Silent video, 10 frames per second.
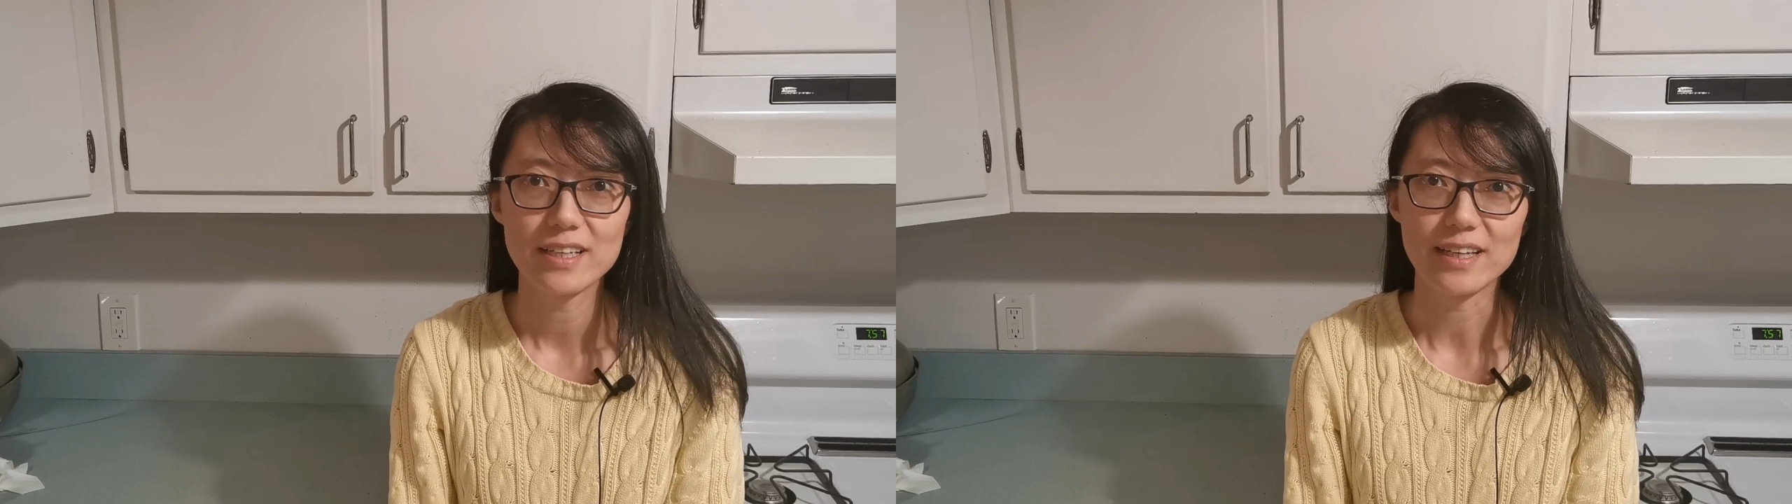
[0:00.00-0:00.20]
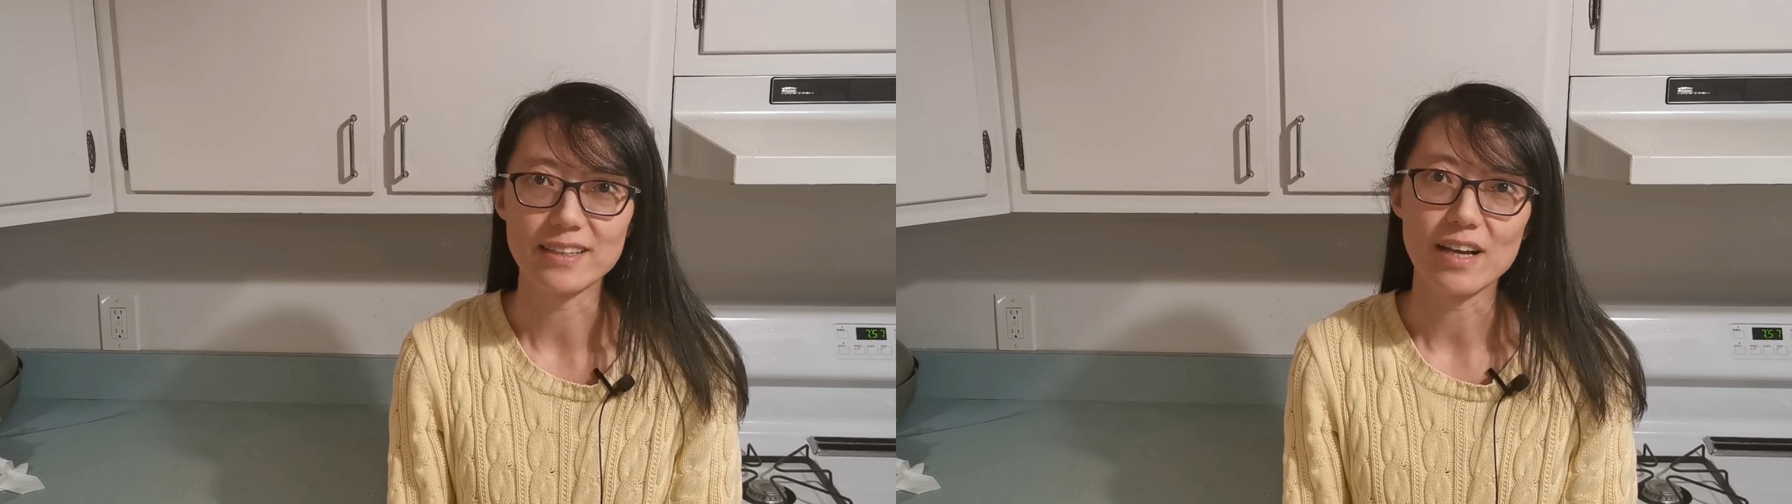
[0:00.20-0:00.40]

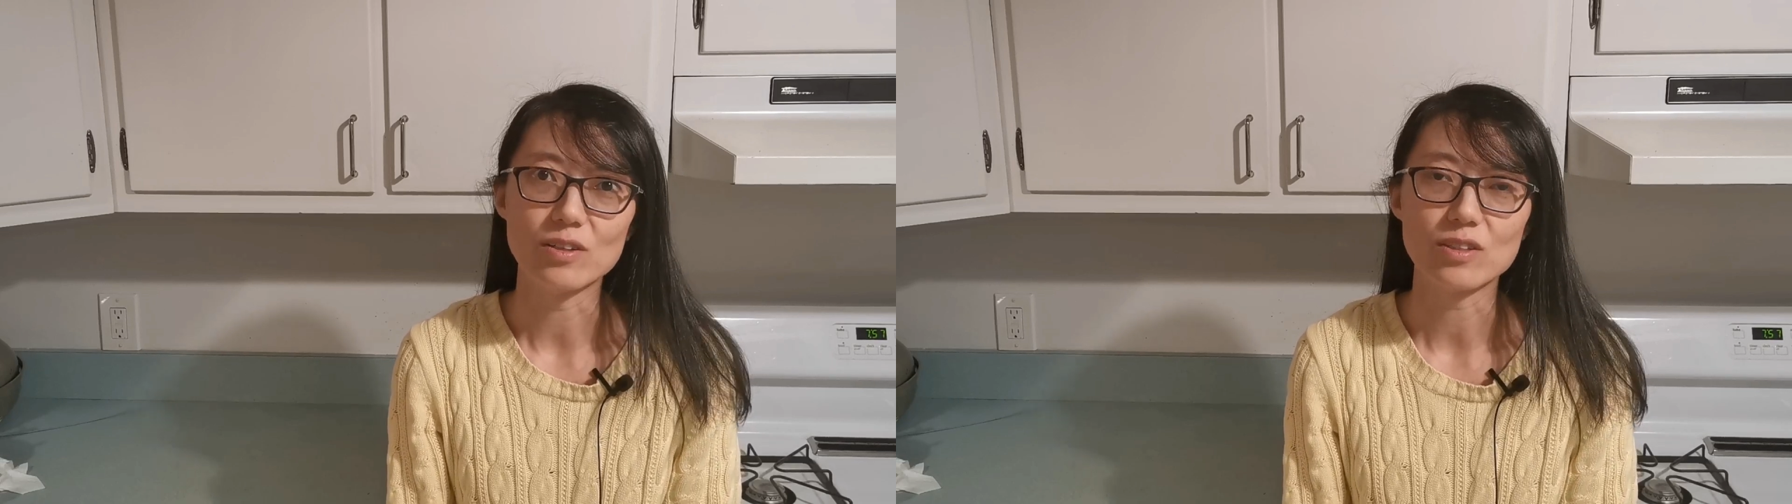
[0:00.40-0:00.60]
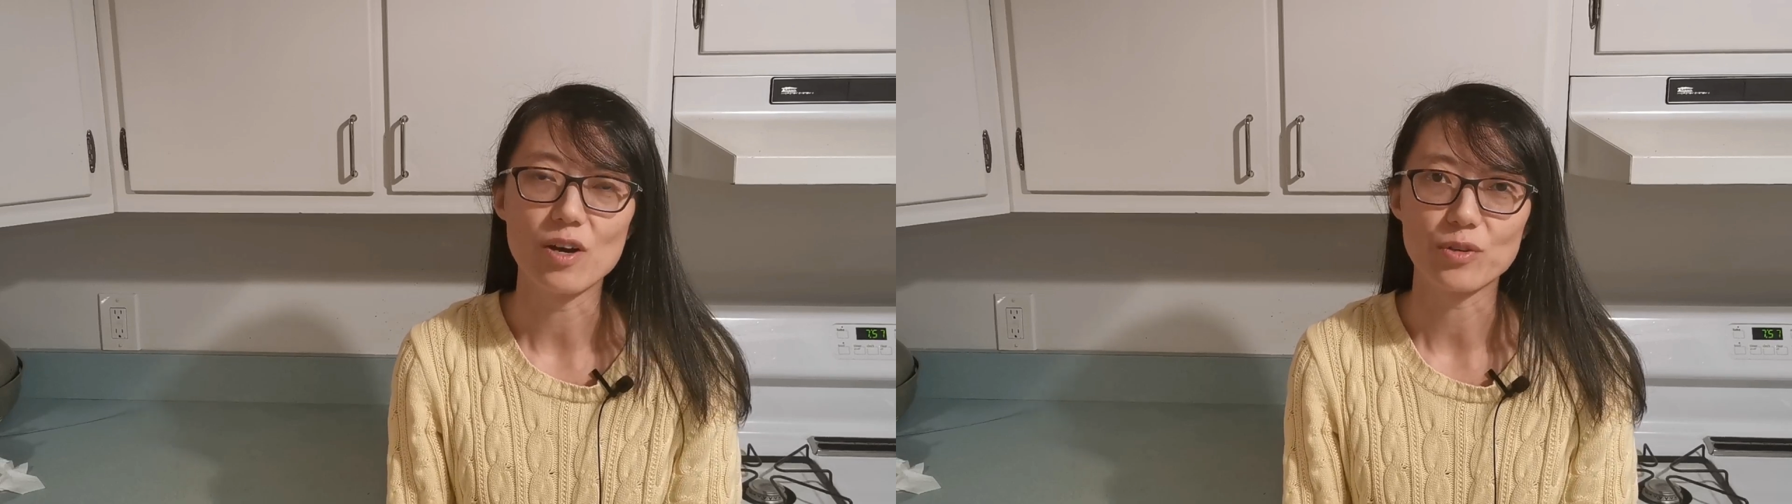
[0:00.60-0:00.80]
and
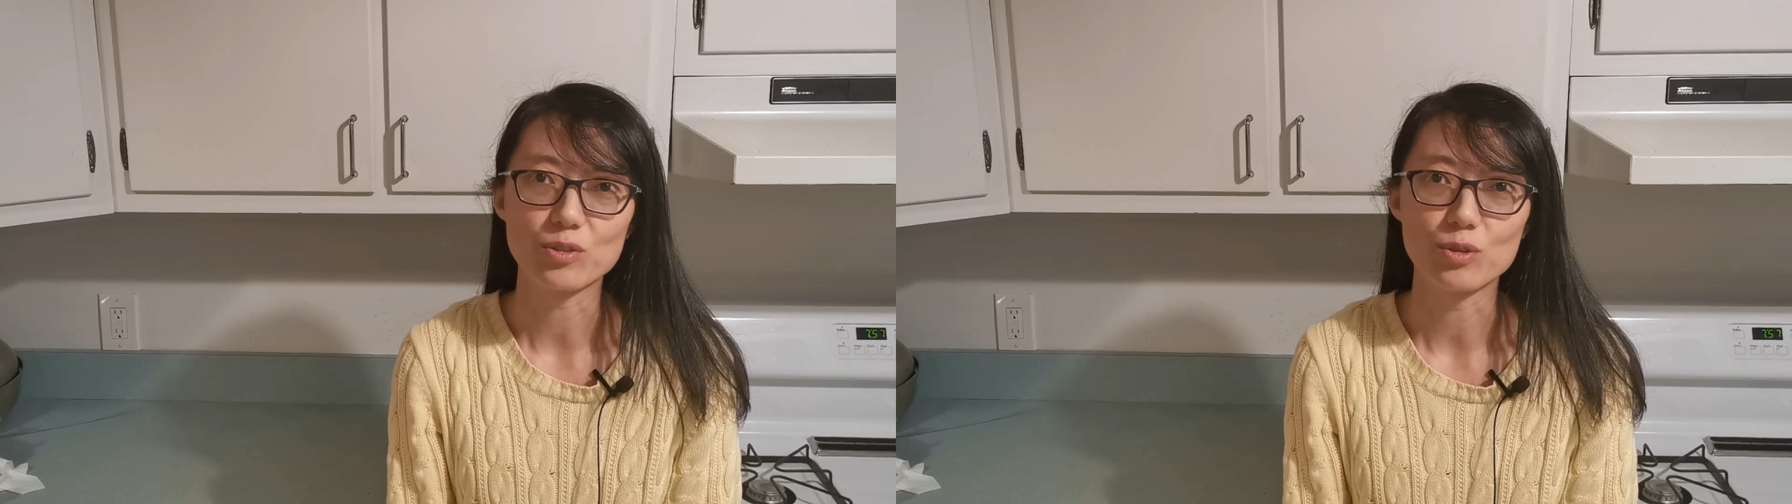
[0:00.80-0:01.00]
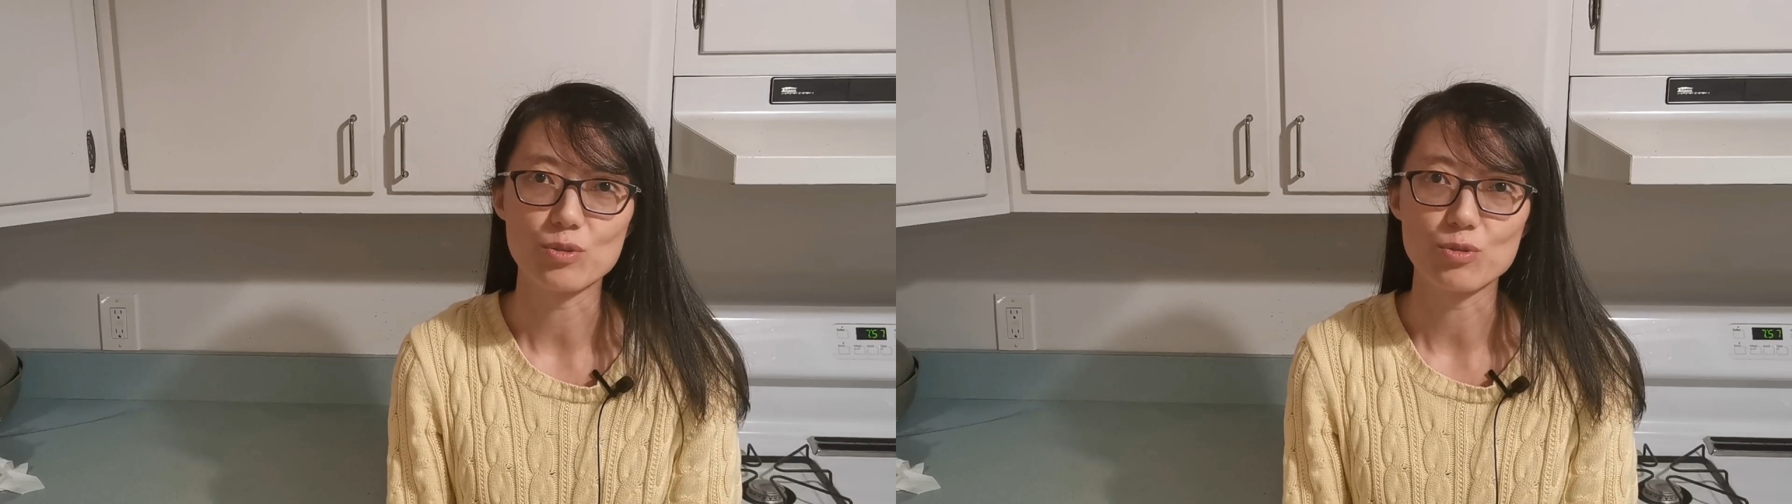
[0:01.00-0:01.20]
I'll talk
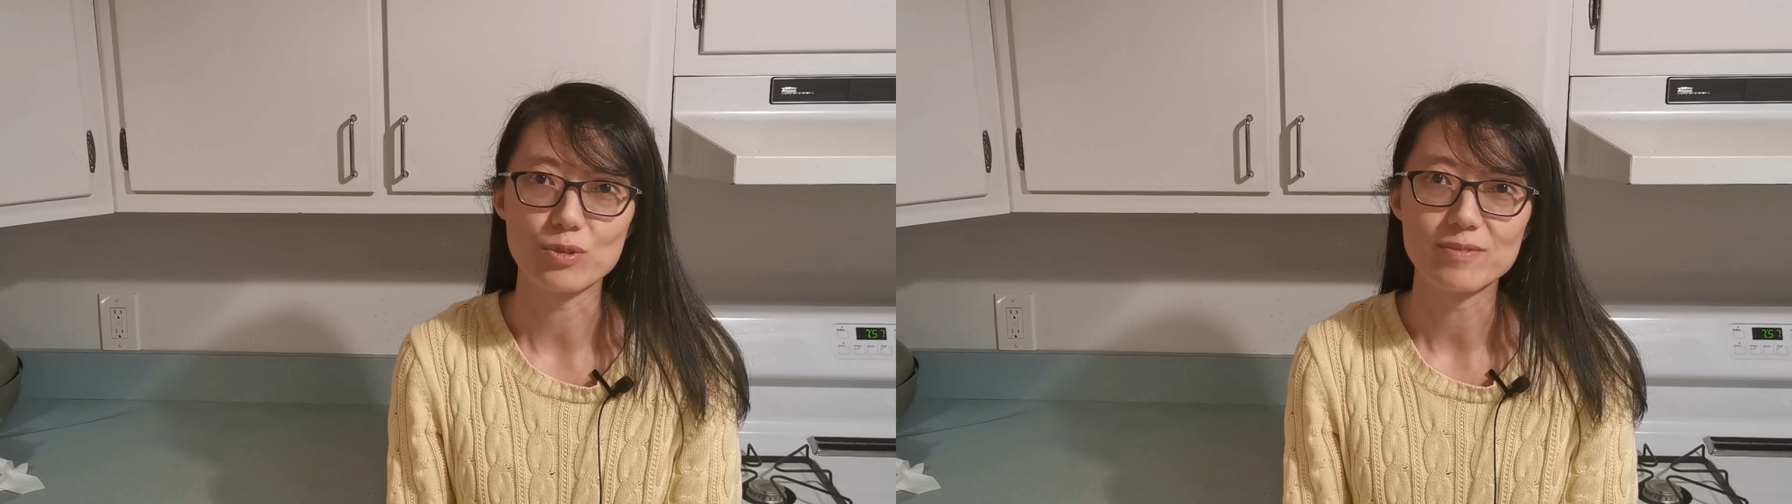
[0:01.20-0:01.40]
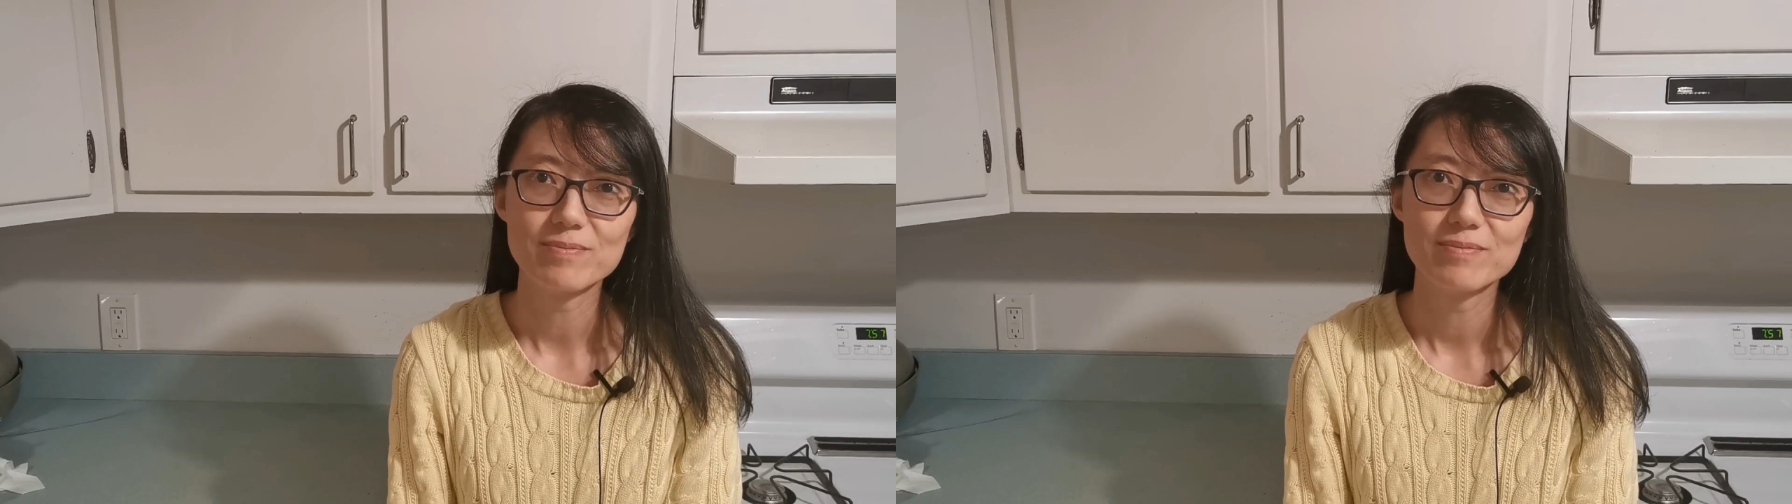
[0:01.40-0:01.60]
to you soon.